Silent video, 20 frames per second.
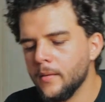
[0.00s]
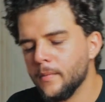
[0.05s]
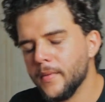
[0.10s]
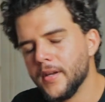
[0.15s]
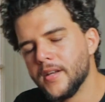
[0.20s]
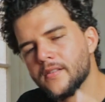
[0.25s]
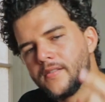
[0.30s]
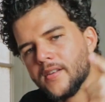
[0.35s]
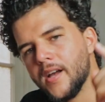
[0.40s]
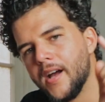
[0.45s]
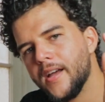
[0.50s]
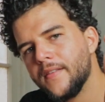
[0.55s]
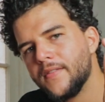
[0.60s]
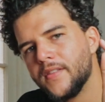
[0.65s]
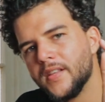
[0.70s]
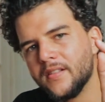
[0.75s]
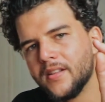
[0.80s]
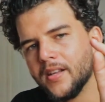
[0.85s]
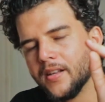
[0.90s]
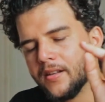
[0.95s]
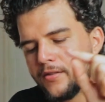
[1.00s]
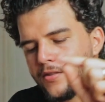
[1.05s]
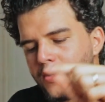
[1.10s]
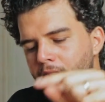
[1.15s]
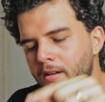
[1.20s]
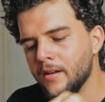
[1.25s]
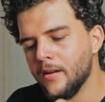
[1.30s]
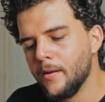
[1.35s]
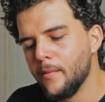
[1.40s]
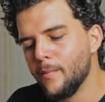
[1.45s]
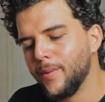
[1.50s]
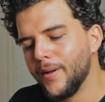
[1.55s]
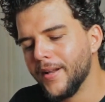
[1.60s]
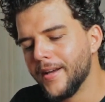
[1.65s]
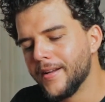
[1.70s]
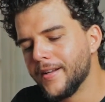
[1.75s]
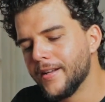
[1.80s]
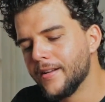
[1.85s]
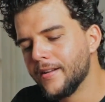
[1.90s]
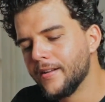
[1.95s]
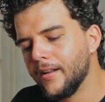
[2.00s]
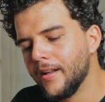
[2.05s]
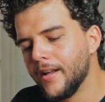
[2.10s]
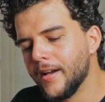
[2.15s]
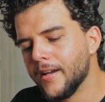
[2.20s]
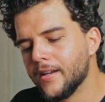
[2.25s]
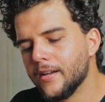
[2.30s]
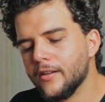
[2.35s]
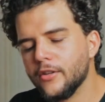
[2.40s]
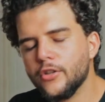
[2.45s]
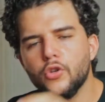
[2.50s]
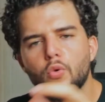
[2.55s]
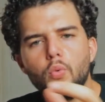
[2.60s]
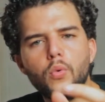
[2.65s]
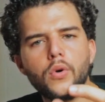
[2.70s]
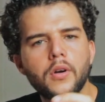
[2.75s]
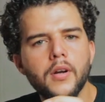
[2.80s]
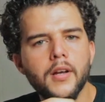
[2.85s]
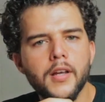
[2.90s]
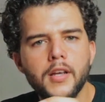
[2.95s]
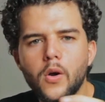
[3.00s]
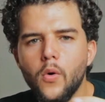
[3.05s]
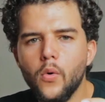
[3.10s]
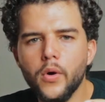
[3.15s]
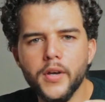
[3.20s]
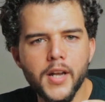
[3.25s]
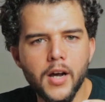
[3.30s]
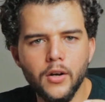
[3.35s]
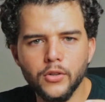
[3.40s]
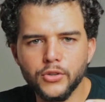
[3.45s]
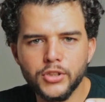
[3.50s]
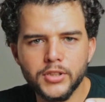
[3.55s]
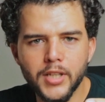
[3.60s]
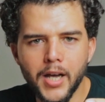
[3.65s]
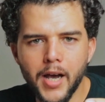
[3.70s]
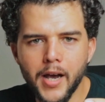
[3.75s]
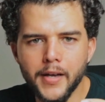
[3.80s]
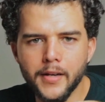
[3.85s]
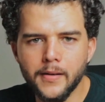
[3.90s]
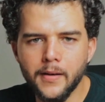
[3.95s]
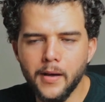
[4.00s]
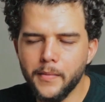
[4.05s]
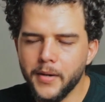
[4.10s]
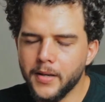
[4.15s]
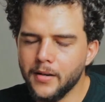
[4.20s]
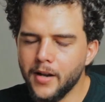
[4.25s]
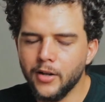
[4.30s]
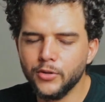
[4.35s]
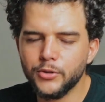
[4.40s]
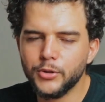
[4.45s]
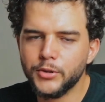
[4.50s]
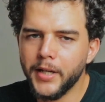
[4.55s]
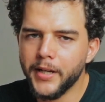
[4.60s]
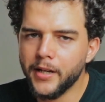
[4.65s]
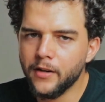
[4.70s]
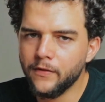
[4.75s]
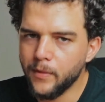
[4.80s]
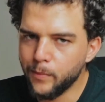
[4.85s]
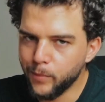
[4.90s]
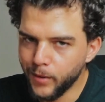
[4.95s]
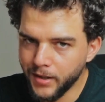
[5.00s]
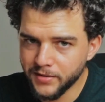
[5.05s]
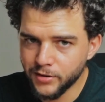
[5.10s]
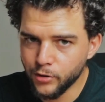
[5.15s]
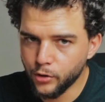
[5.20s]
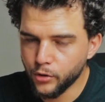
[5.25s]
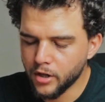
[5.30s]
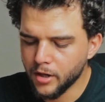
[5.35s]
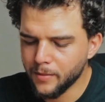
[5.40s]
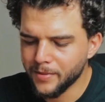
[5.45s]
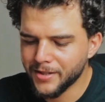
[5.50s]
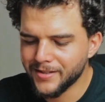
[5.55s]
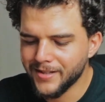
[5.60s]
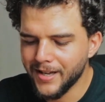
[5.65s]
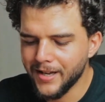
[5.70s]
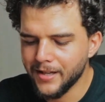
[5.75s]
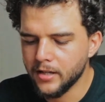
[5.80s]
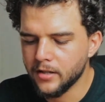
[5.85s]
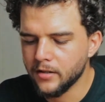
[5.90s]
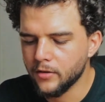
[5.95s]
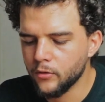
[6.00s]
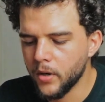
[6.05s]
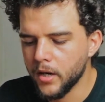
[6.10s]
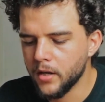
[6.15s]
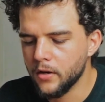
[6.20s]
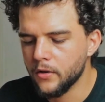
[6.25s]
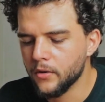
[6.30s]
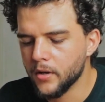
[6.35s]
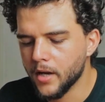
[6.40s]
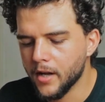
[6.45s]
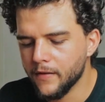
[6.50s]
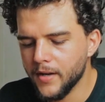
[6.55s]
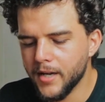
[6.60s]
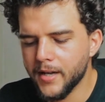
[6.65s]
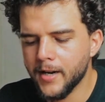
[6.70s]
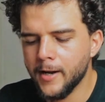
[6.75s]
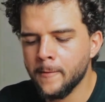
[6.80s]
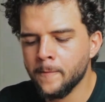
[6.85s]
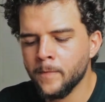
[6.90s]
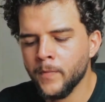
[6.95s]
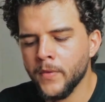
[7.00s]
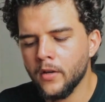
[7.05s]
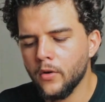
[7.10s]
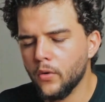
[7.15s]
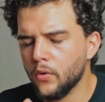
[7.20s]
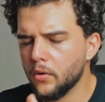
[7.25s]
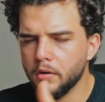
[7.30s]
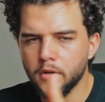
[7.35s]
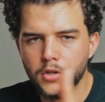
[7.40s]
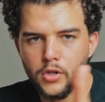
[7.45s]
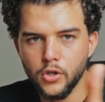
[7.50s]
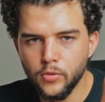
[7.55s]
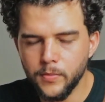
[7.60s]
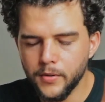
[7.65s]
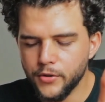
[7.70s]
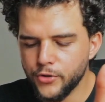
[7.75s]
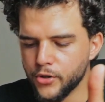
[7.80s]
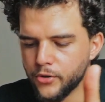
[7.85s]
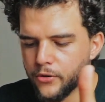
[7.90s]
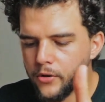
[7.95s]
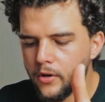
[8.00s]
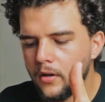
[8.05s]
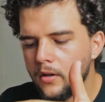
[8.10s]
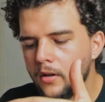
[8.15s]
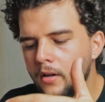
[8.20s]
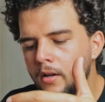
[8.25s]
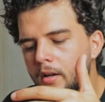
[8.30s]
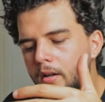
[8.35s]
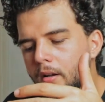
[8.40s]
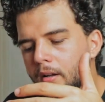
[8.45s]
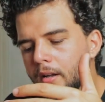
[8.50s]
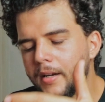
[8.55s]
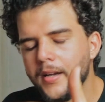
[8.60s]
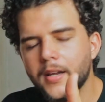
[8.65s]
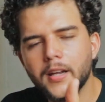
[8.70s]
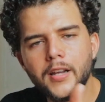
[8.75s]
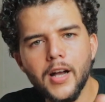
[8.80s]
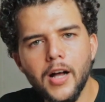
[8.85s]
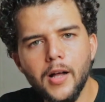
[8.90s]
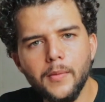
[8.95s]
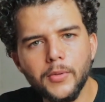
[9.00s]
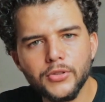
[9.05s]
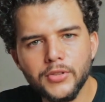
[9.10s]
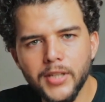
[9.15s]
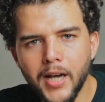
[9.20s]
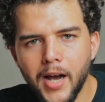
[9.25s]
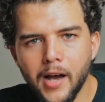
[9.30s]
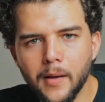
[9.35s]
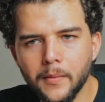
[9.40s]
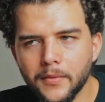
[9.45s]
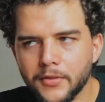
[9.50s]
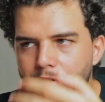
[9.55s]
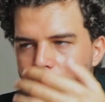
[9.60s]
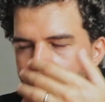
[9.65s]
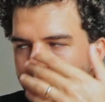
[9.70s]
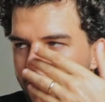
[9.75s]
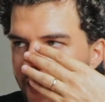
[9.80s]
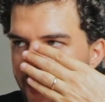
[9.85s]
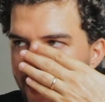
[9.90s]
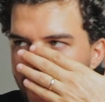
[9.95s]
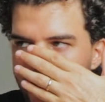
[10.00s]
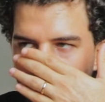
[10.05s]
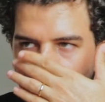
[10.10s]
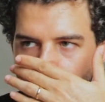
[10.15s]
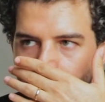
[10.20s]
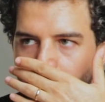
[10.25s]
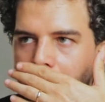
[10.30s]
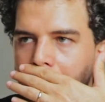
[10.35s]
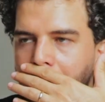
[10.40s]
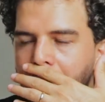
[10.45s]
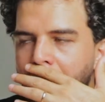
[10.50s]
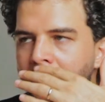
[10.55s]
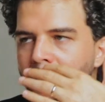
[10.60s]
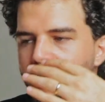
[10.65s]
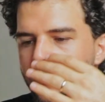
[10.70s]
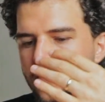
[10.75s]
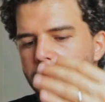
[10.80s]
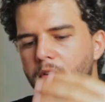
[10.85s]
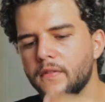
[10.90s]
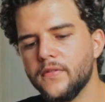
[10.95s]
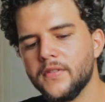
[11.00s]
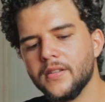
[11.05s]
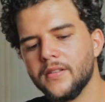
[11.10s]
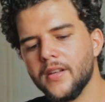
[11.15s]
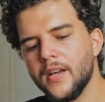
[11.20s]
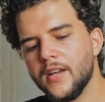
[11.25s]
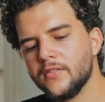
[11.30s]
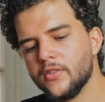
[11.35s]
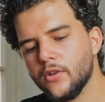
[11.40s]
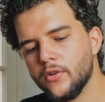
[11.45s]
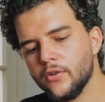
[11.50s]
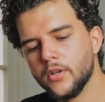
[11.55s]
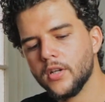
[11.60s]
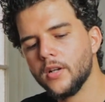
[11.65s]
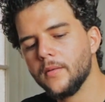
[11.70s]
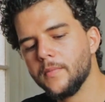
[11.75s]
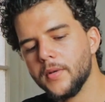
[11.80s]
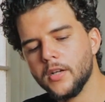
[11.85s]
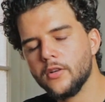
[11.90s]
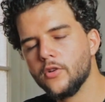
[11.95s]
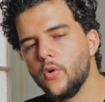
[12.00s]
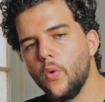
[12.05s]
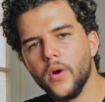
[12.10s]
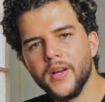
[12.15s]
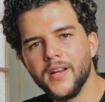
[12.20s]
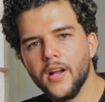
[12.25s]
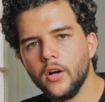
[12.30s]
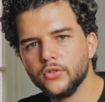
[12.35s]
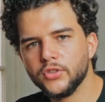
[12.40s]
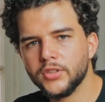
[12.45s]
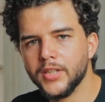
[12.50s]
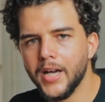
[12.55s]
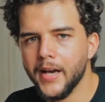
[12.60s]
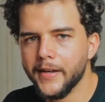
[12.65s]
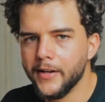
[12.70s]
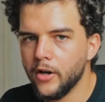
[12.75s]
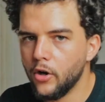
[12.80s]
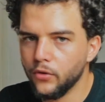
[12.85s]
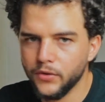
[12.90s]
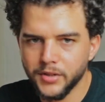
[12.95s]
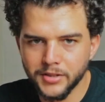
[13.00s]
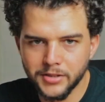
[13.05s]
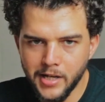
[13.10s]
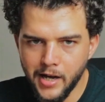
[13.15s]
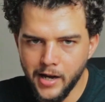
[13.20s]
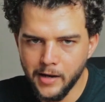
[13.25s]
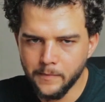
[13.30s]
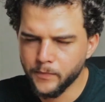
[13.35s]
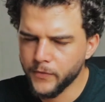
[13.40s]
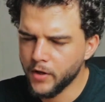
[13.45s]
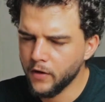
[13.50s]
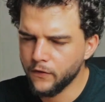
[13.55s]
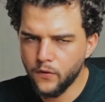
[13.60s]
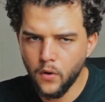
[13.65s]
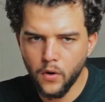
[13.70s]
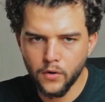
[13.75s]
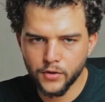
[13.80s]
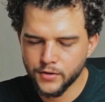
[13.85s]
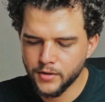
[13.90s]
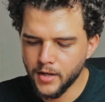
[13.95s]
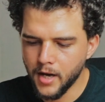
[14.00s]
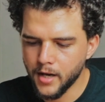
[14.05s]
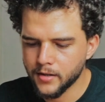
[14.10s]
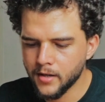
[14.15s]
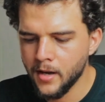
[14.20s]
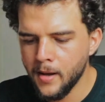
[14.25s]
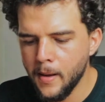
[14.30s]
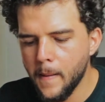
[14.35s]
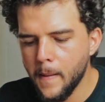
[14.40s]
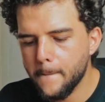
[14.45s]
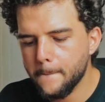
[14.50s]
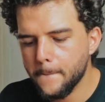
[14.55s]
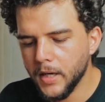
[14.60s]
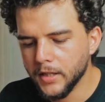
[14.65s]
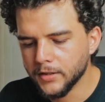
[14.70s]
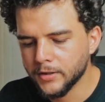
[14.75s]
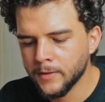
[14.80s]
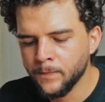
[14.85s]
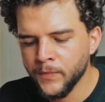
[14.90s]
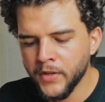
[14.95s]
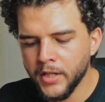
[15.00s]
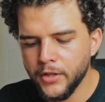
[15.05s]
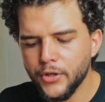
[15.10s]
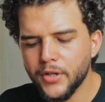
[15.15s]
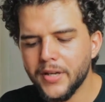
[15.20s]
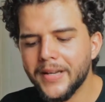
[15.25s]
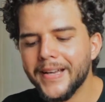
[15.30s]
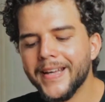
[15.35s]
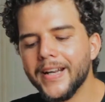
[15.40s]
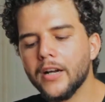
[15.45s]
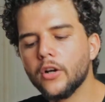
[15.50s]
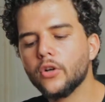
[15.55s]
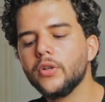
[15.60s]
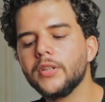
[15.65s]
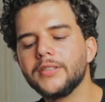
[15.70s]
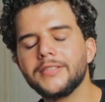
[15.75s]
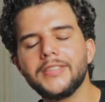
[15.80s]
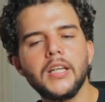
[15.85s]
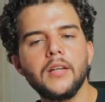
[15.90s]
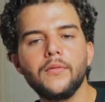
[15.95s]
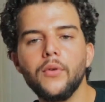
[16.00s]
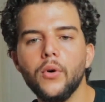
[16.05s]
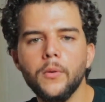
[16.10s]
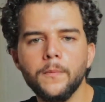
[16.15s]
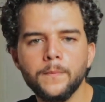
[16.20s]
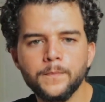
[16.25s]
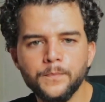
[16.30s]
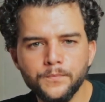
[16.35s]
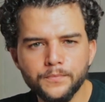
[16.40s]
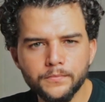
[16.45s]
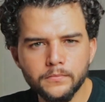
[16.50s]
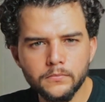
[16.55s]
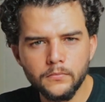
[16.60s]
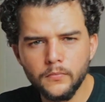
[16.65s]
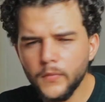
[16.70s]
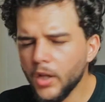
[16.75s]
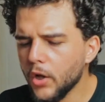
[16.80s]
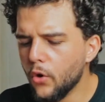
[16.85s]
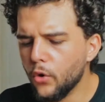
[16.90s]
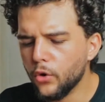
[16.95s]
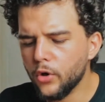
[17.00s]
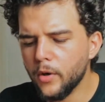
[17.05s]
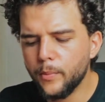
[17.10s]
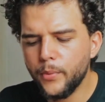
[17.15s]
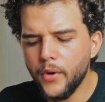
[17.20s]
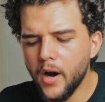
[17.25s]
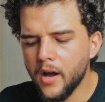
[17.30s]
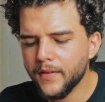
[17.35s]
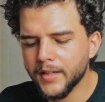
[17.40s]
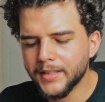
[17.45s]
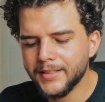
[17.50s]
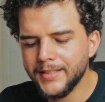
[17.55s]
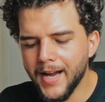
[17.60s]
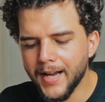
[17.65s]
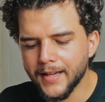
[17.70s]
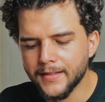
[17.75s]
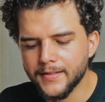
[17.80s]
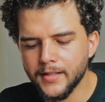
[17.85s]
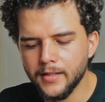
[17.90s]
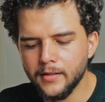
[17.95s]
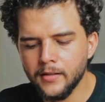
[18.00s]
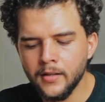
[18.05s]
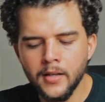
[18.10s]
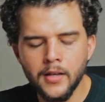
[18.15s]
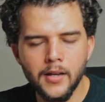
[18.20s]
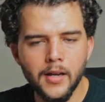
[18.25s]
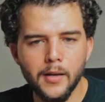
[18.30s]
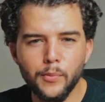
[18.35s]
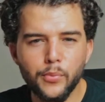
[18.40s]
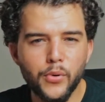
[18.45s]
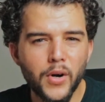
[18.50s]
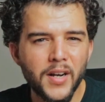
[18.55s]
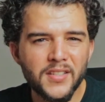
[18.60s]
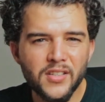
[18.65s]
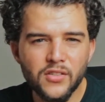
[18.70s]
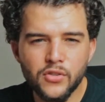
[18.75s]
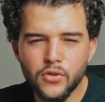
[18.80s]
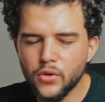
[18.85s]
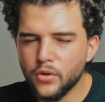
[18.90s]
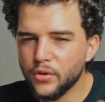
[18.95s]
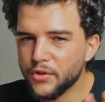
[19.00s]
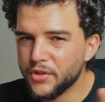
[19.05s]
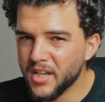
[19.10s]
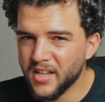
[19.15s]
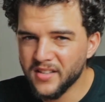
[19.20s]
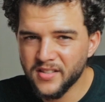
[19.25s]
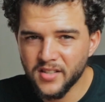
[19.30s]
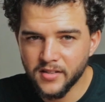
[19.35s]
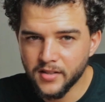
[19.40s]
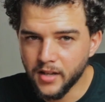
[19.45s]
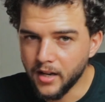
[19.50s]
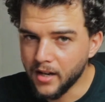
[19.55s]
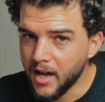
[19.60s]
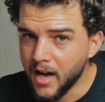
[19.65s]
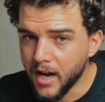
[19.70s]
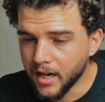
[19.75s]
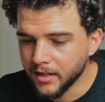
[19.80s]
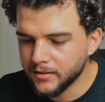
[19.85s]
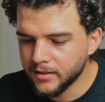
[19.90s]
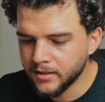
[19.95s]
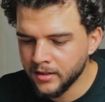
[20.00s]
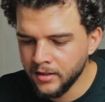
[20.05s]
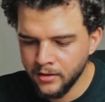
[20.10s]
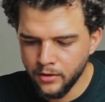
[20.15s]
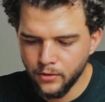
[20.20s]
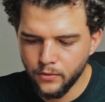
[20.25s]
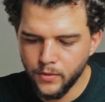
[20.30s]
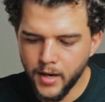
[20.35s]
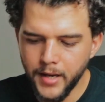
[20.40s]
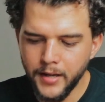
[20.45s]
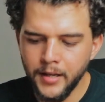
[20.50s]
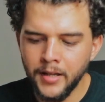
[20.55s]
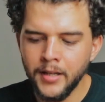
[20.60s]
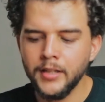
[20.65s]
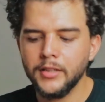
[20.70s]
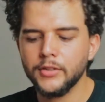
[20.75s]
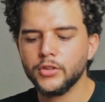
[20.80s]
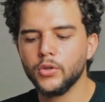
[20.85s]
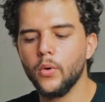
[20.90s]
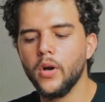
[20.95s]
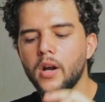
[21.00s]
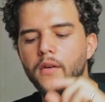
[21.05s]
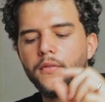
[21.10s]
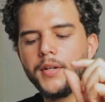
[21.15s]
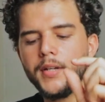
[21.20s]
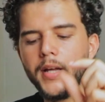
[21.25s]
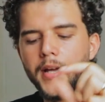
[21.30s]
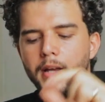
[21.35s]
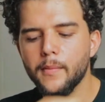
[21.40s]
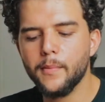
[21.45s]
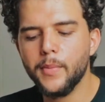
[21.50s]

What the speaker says: because I did this planning like you were going outside. I mean, outside of the place you're gonna be staying in right here in Havana or Cuba in general, like a couple times. You're not gonna spend the 15 days you're gonna be going outside all the time. Of course not. But you can get a colectivo or a private taxi, and prices here changes a lot, right? So every day,